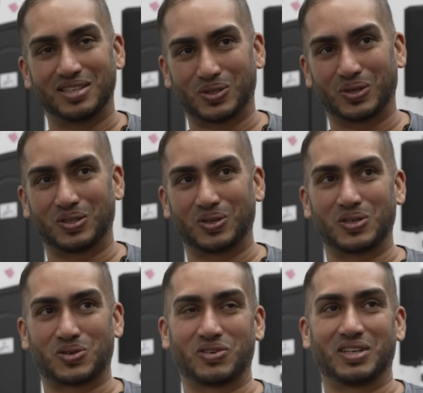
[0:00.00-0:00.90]
Saw the
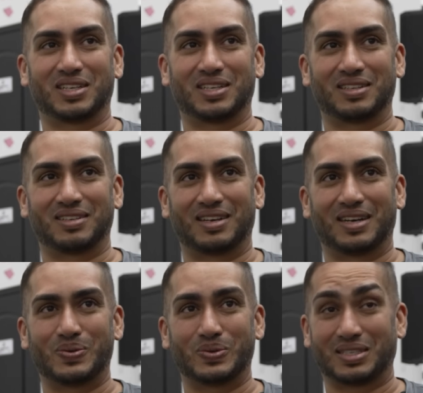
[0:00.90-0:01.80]
33 and
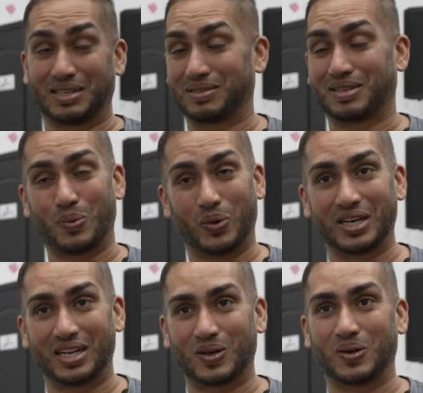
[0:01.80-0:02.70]
I
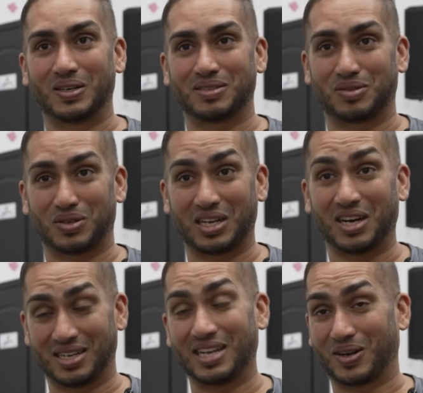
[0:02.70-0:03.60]
wanted that car, so I
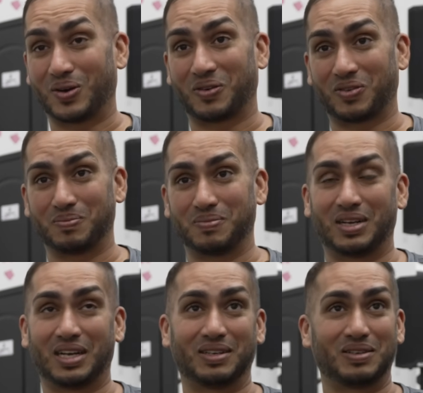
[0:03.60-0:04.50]
got that car from.
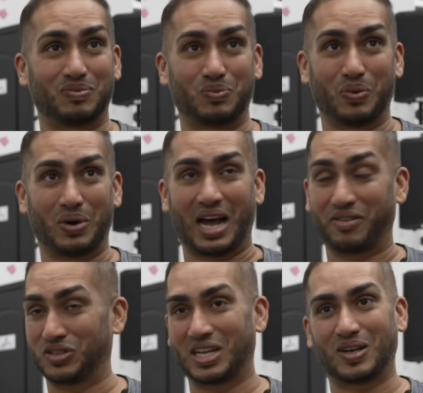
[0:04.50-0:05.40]
And
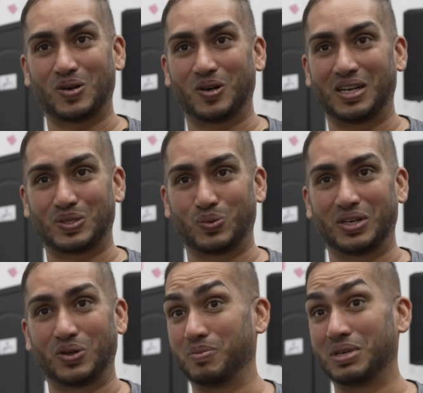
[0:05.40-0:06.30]
after that car, that's
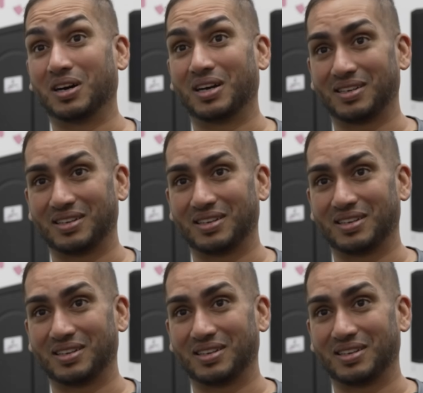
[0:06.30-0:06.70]
where it all began.